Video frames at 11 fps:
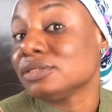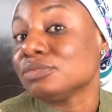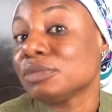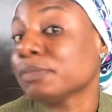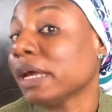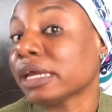to
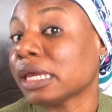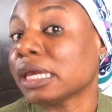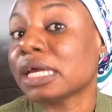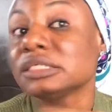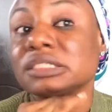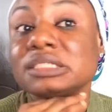make pancake,
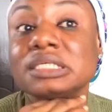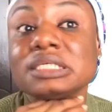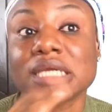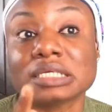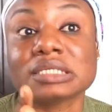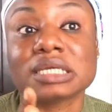and she said yes.